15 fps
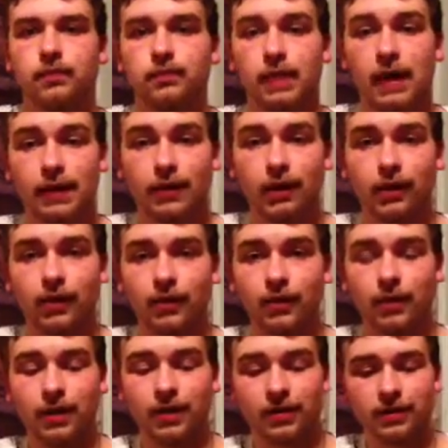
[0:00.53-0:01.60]
Hello
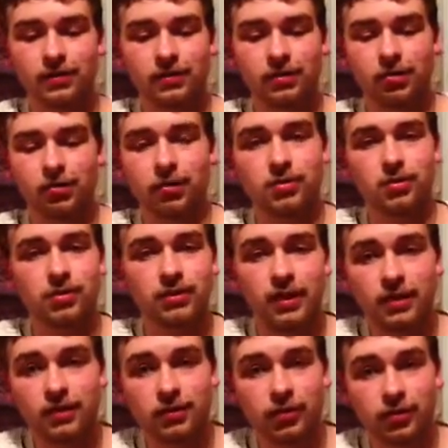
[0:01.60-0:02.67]
everybody, this is Chris with
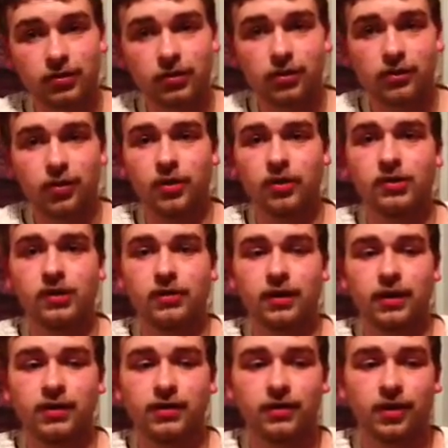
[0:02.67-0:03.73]
TaskForce 247
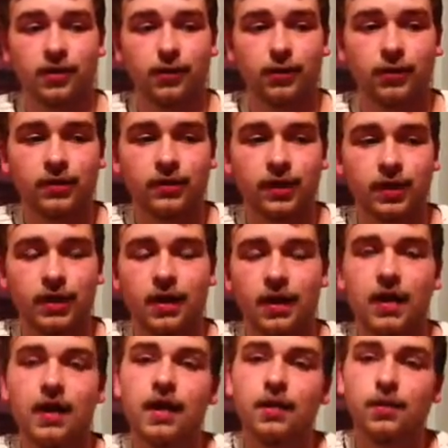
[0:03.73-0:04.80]
Airsoft once again,
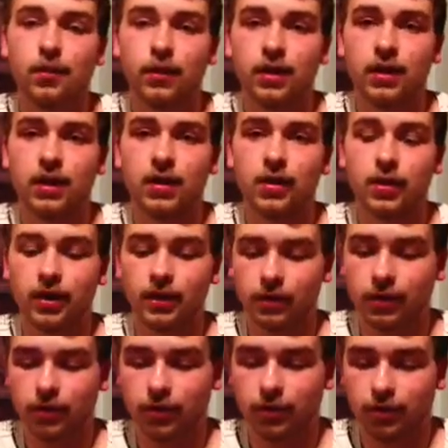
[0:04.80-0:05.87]
bringing you
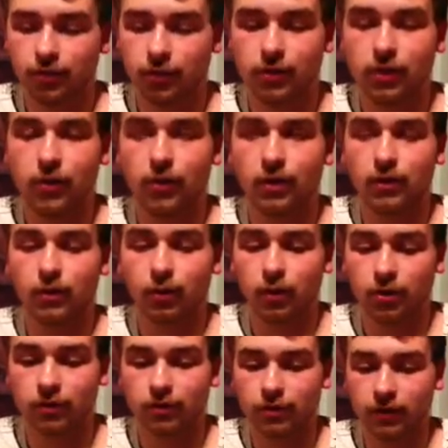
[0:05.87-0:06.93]
another review on a
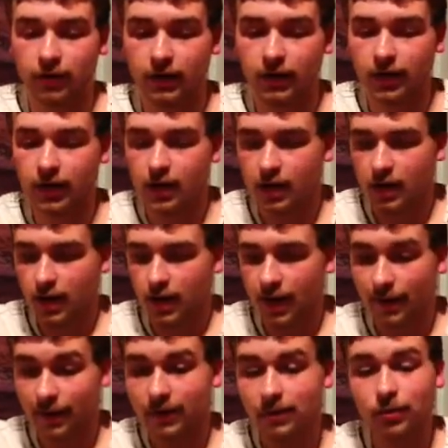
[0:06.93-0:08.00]
wonderful gun.
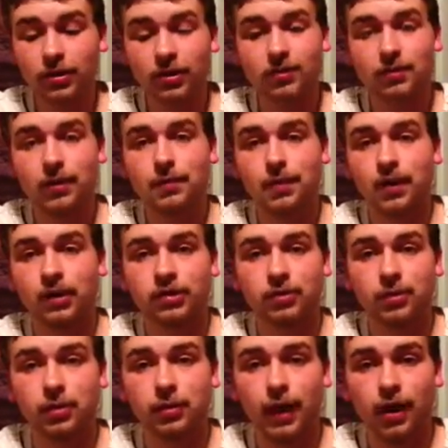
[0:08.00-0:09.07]
And this one is made
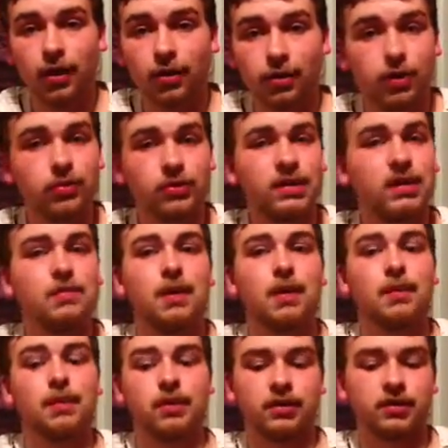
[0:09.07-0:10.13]
possible by our new team
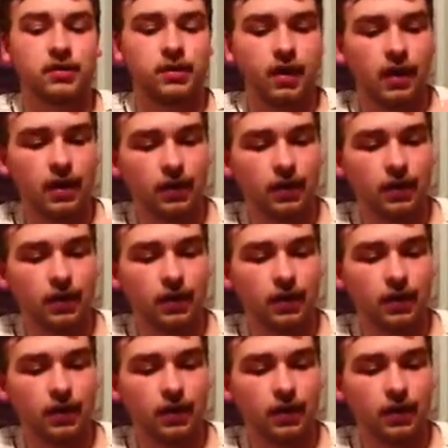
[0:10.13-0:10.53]
members.